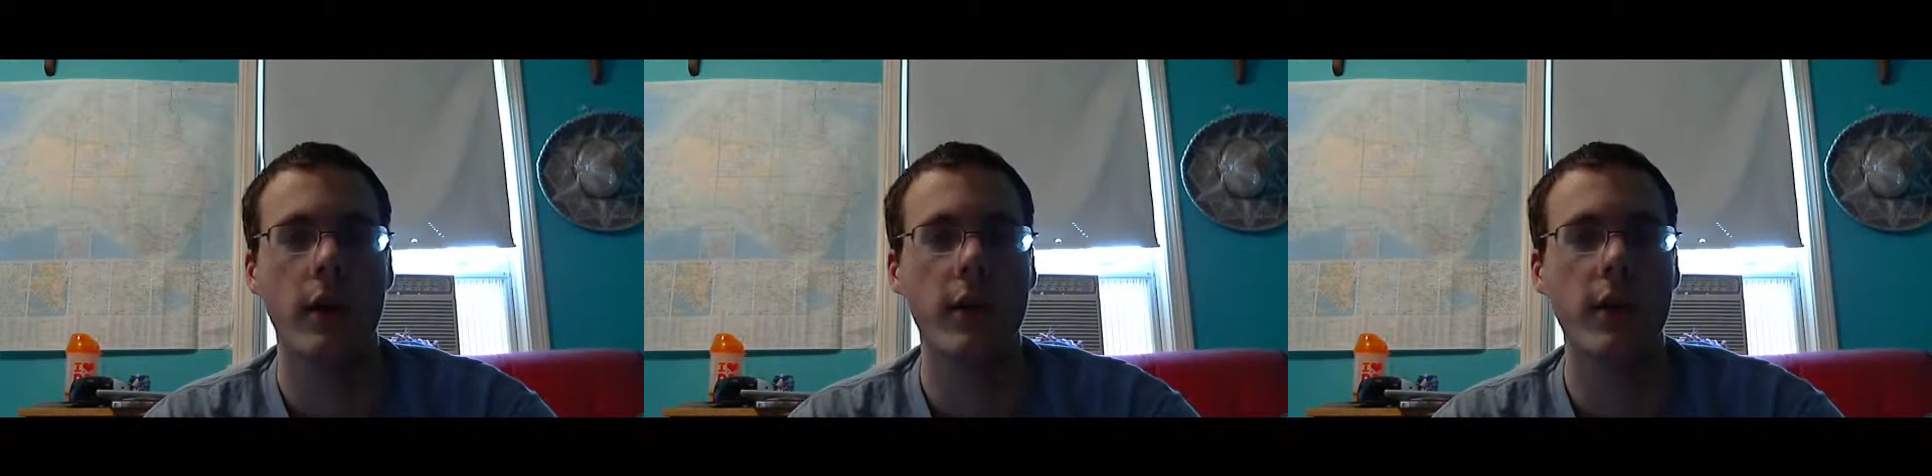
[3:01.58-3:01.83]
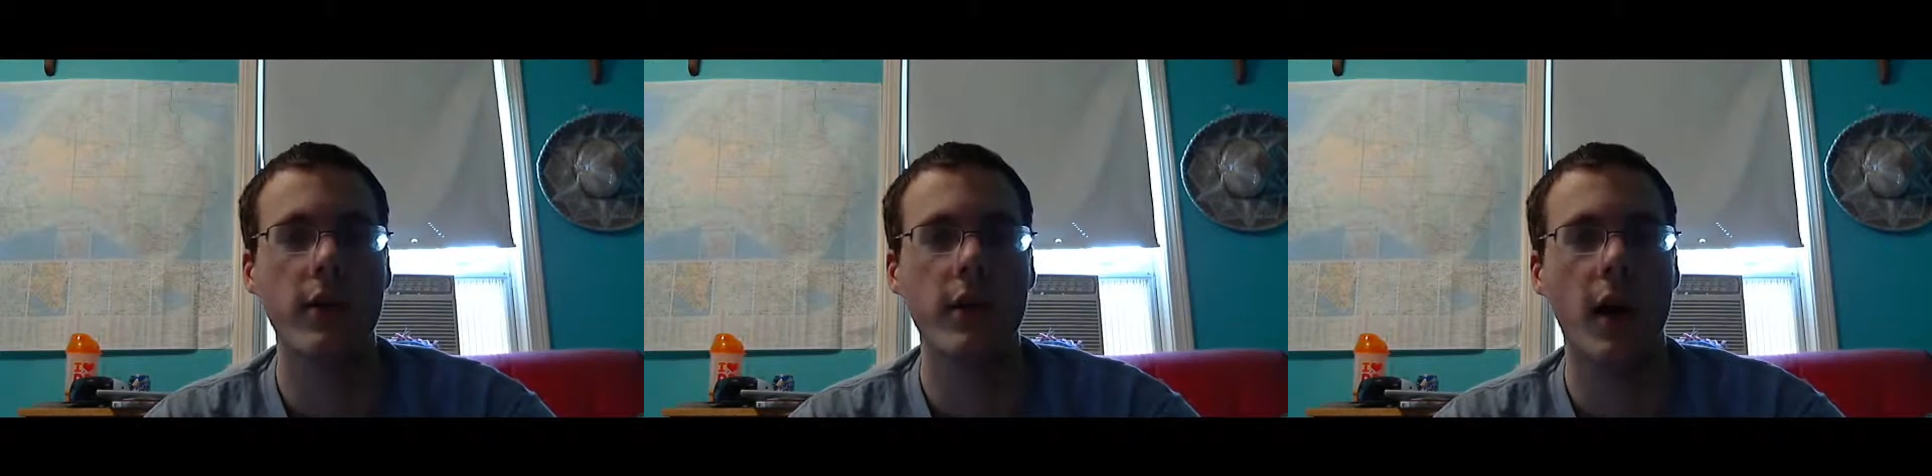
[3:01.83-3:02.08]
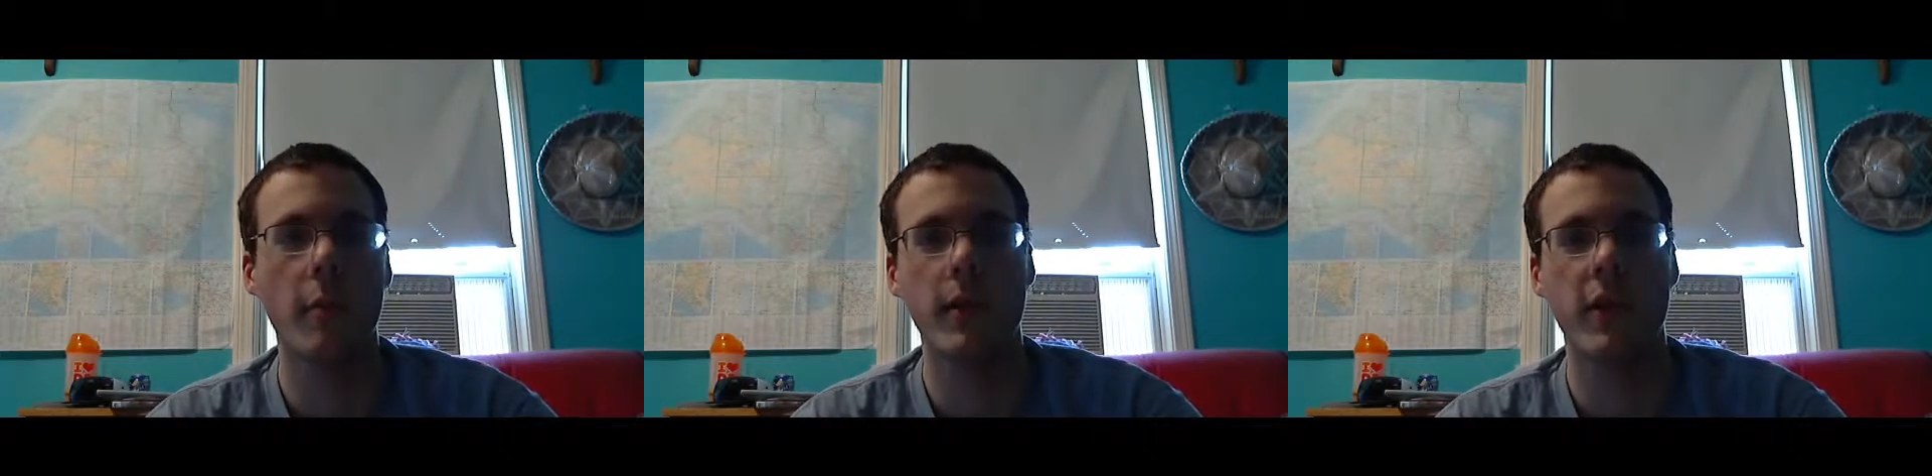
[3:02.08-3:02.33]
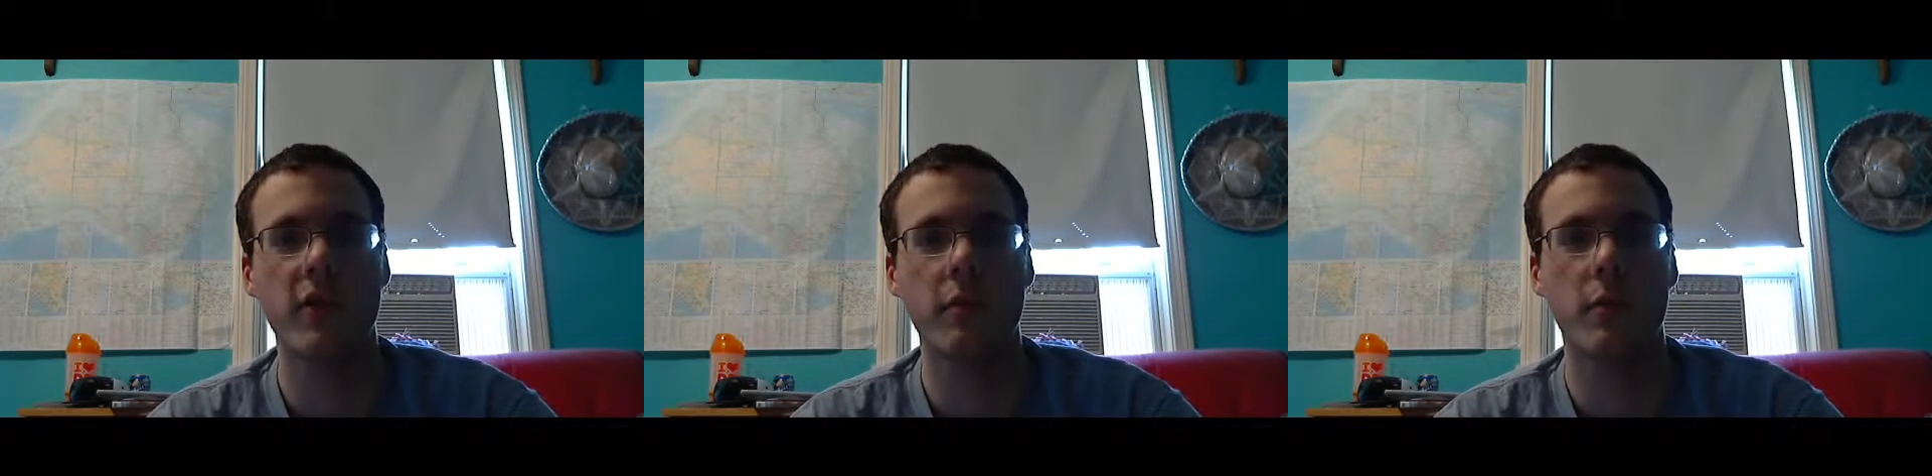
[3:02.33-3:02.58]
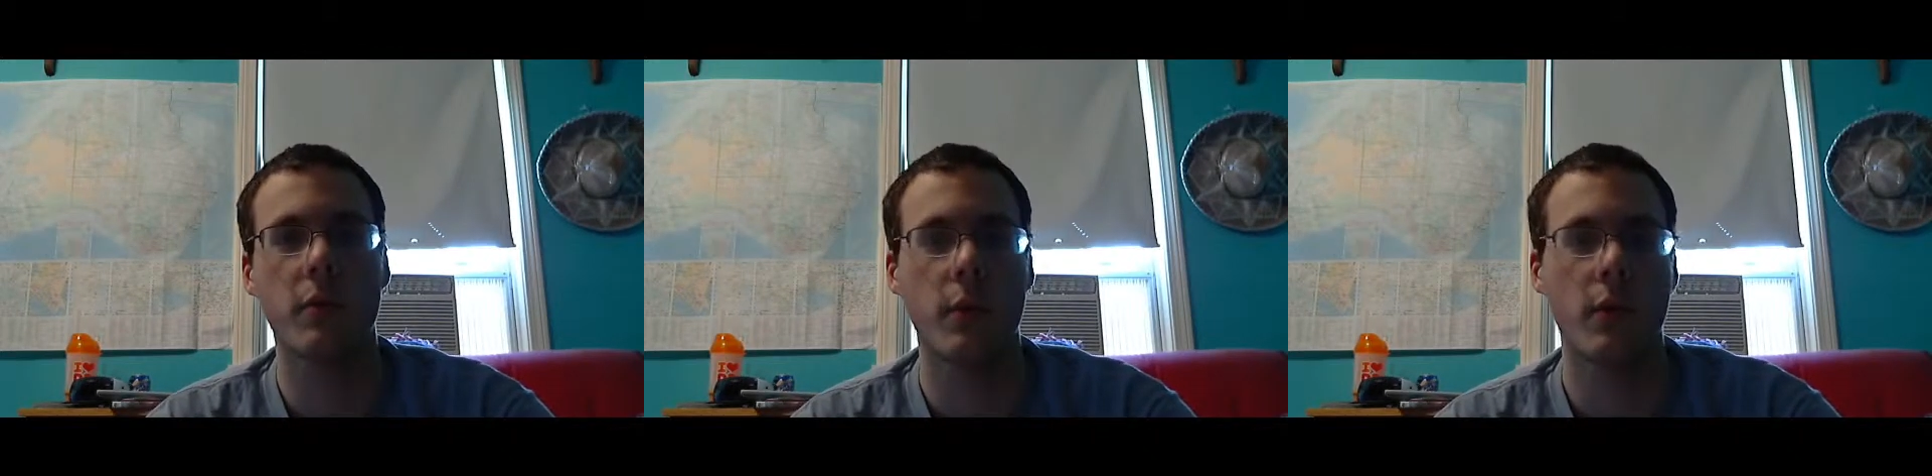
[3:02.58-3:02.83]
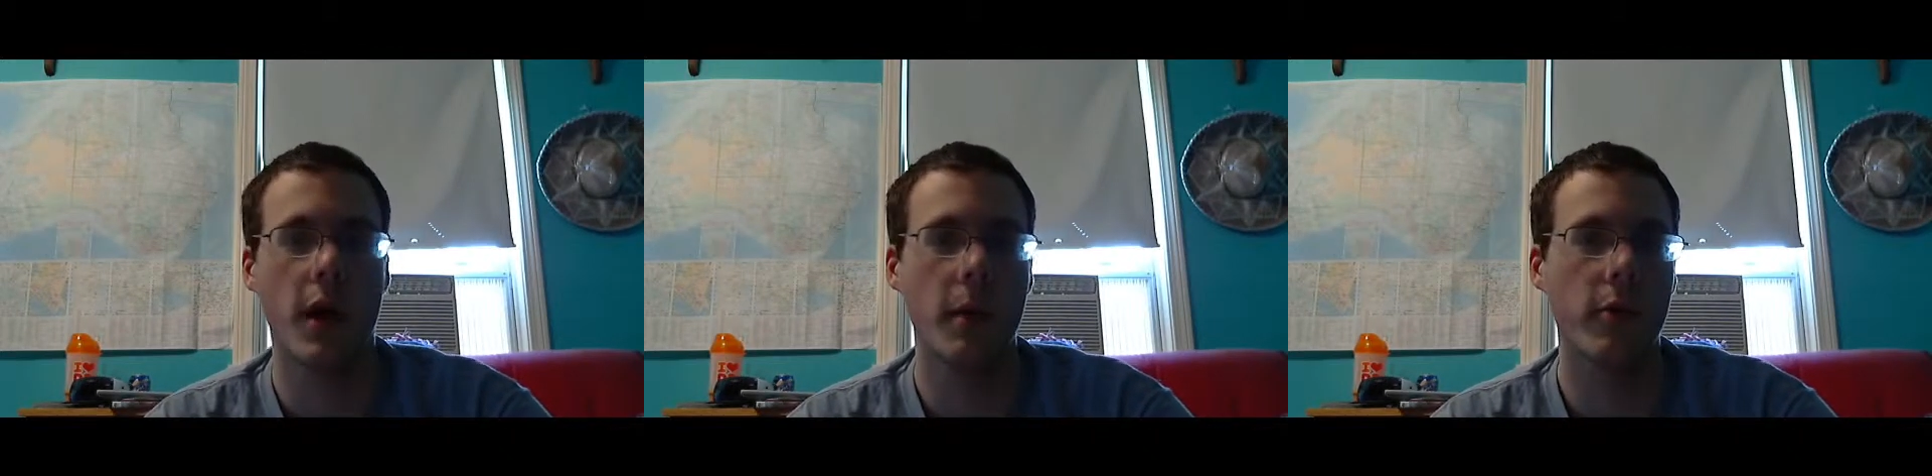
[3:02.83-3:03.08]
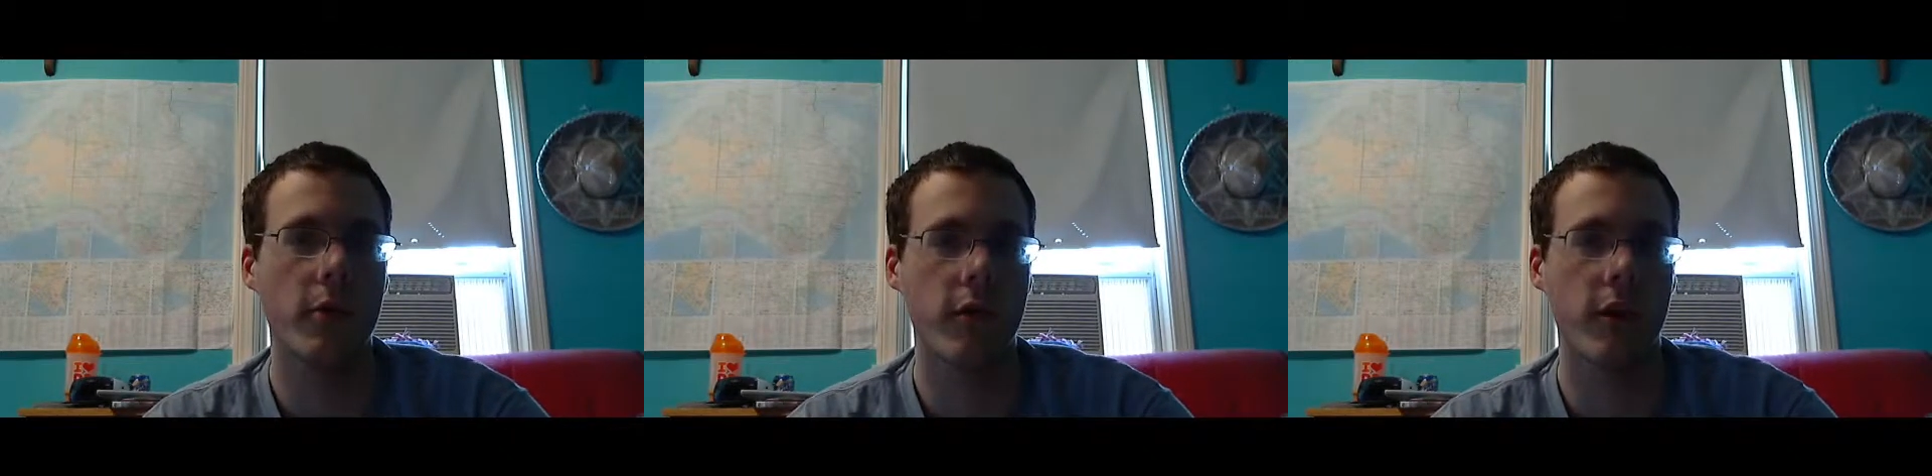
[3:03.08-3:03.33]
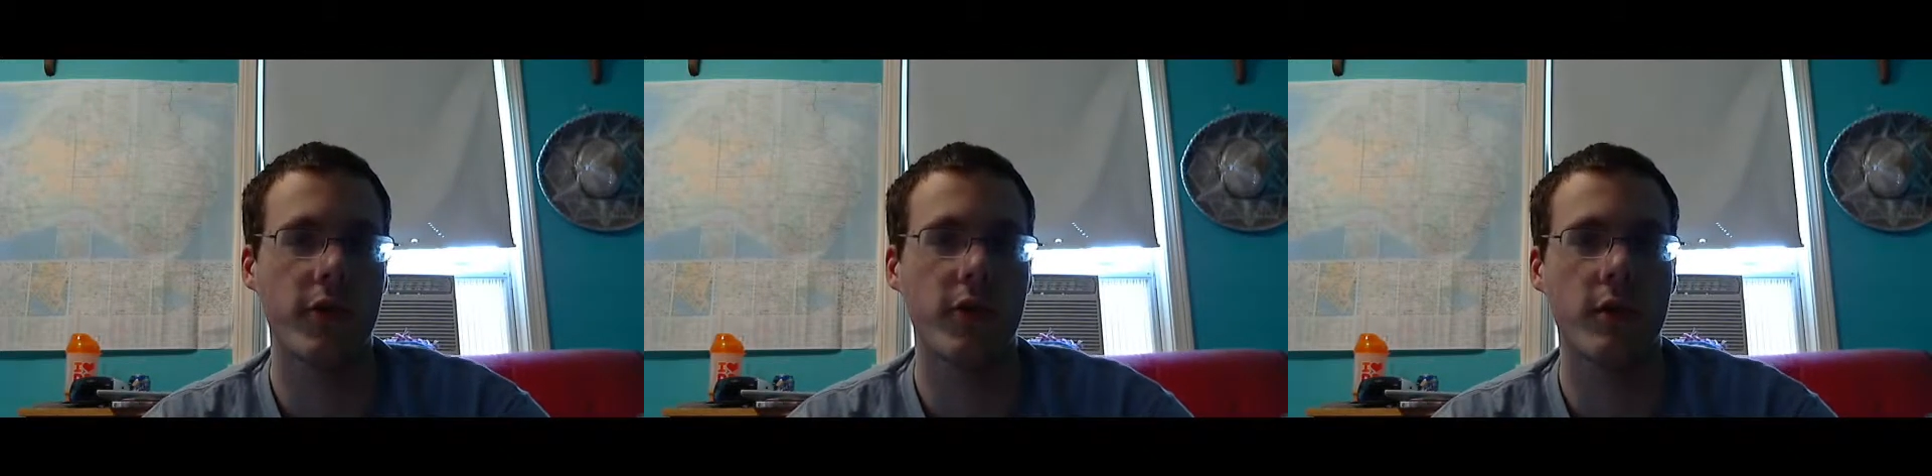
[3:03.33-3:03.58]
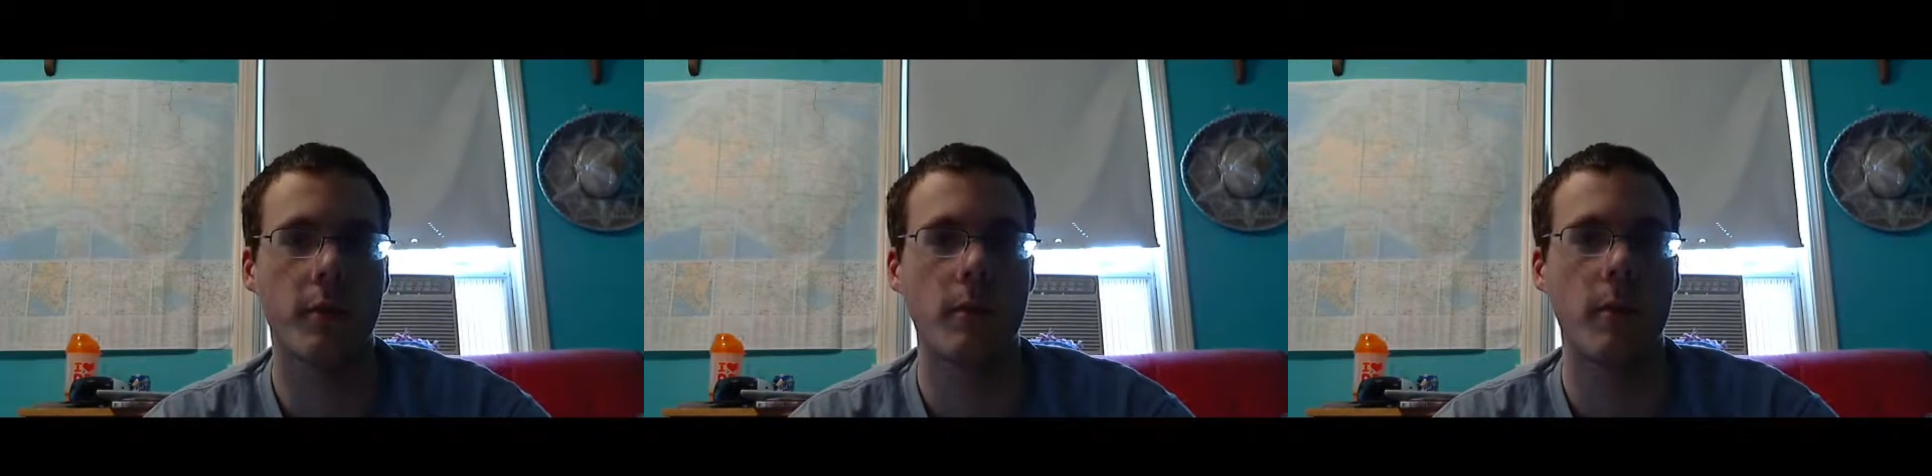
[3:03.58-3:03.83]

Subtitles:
that's a combination between item creation